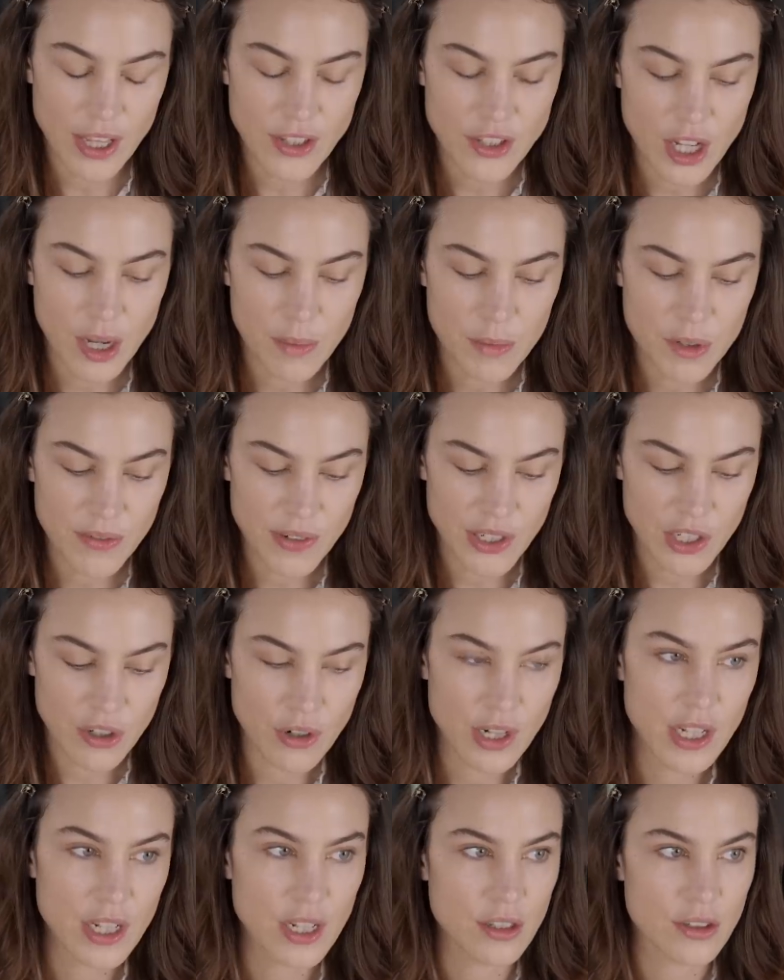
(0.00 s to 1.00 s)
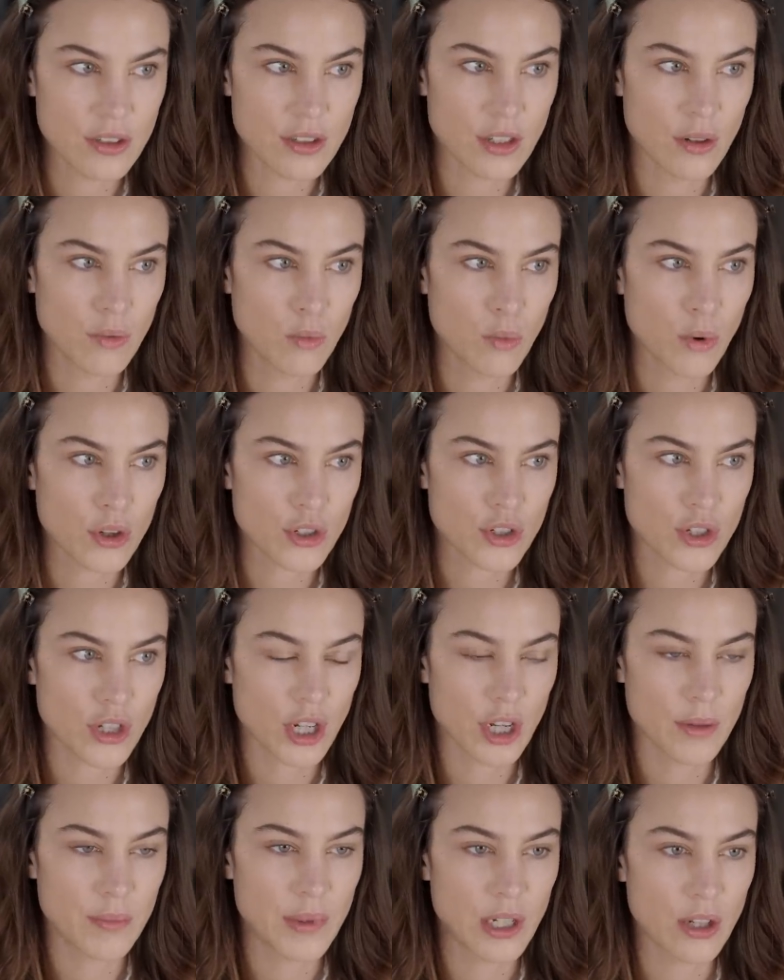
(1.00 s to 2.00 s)
In terms of ingredients, though, what should
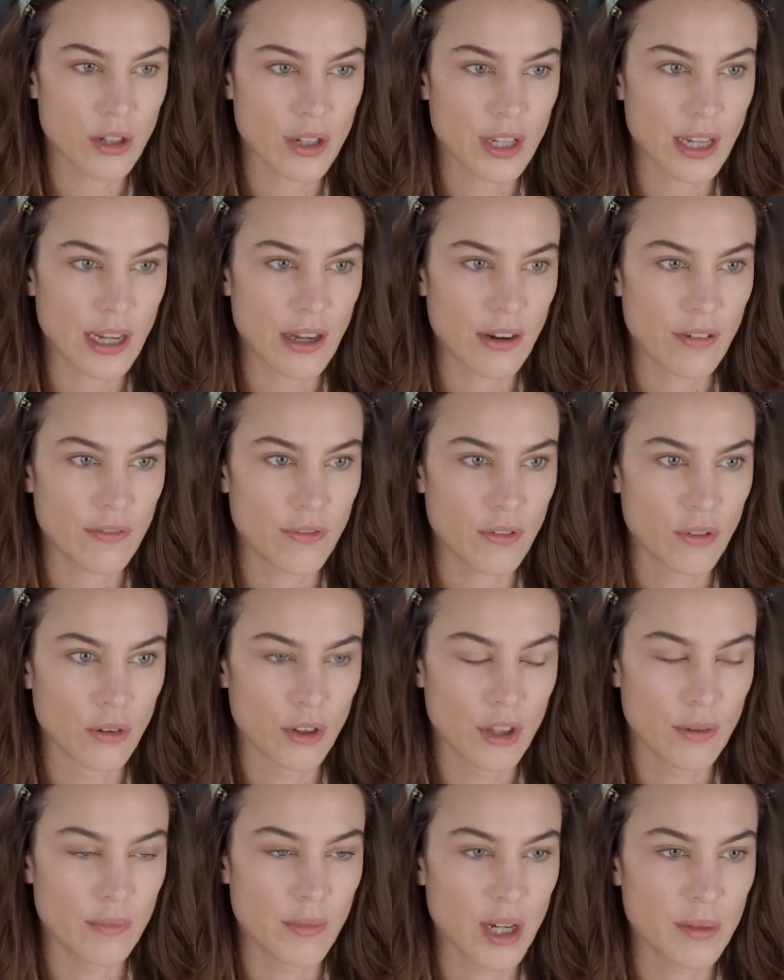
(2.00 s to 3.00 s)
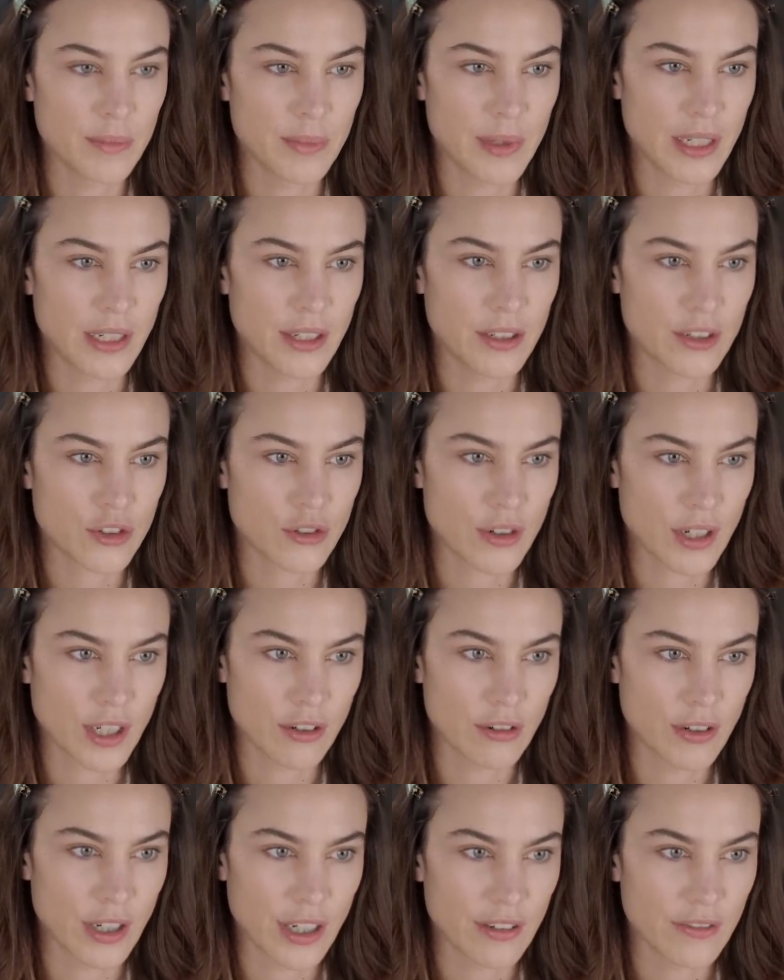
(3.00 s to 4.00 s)
I be looking out for that might be
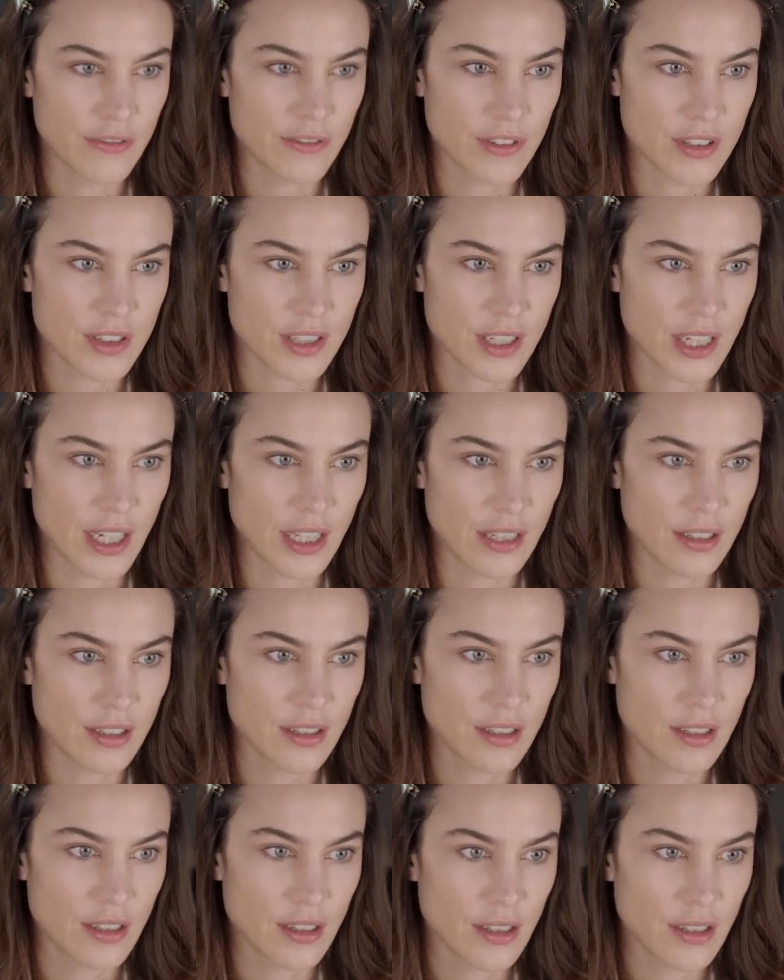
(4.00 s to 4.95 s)
triggering for skin?